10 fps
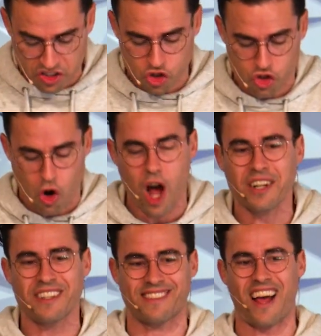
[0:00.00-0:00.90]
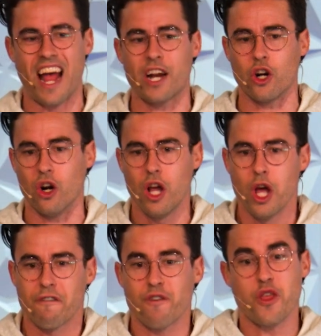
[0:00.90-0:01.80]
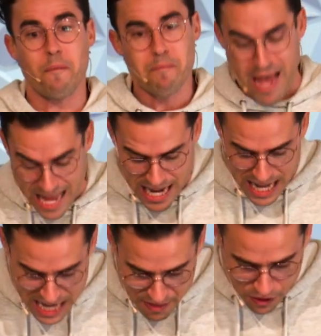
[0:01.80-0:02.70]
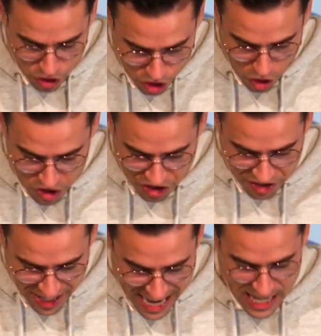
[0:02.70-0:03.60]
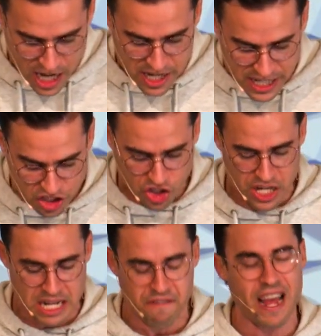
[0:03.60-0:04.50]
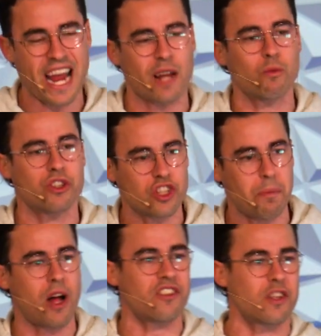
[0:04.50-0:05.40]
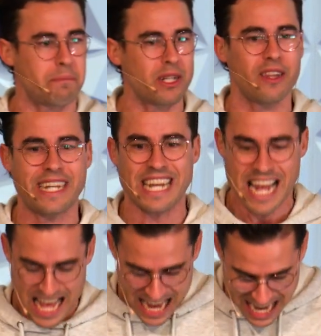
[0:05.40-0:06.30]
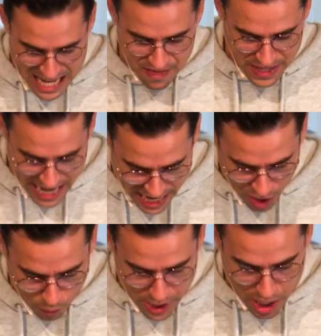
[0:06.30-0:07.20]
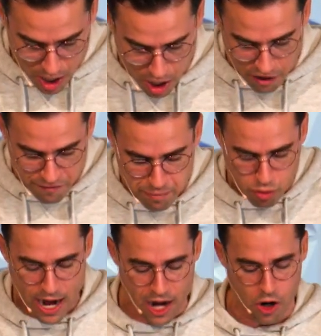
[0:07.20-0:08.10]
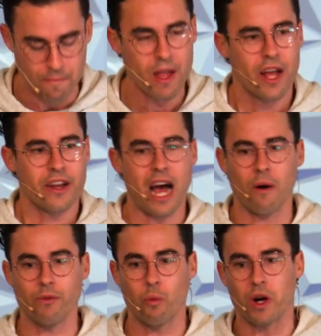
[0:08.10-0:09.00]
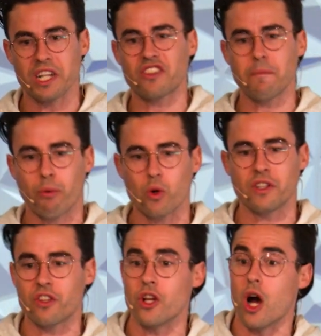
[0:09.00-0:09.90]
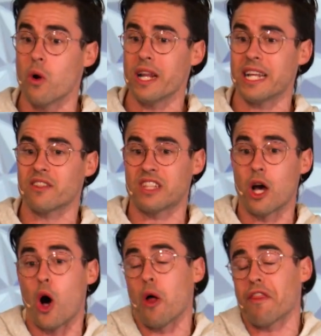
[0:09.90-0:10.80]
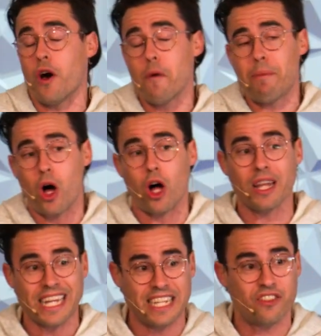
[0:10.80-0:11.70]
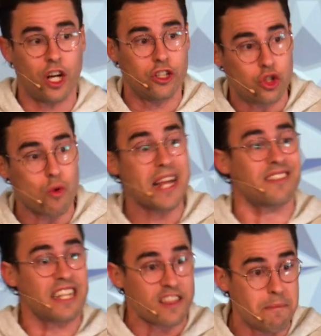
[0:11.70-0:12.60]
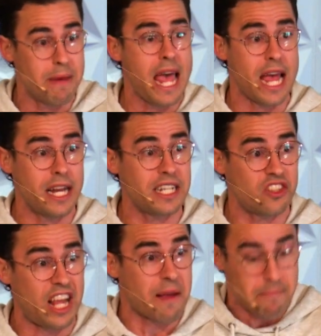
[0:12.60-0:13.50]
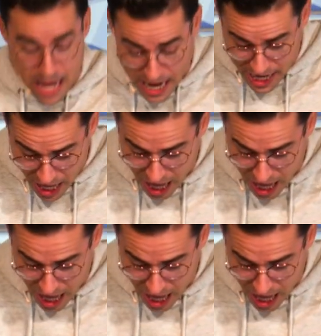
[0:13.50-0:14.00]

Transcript: his strong desire for the men in the church to take initiative and responsibility in the area of prayer. Now, what is important to note is that although Paul is addressing the men, he's saying, Men,